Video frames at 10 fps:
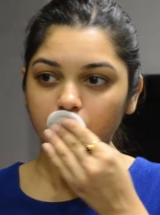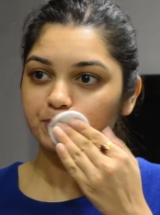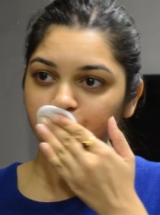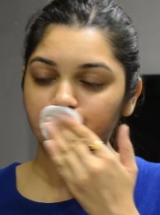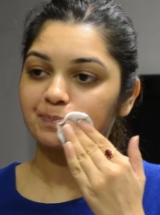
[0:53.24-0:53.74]

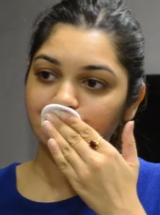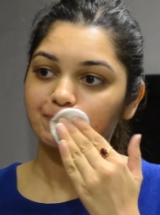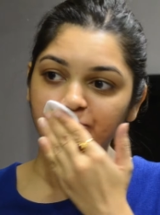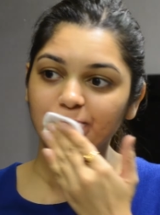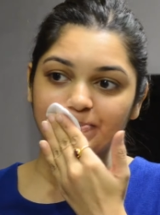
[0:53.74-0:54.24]
brows and
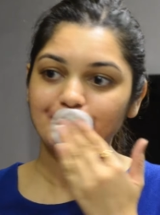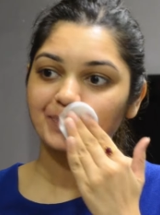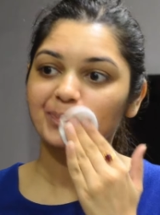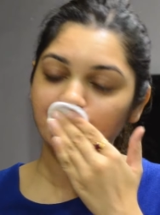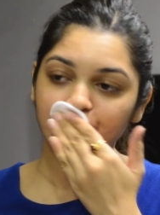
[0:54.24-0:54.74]
from my
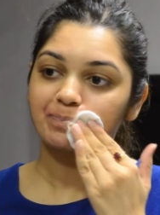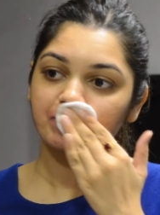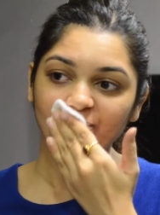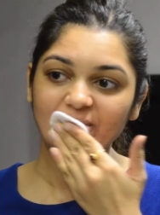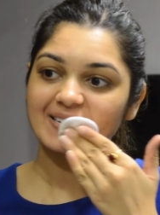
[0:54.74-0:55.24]
lips.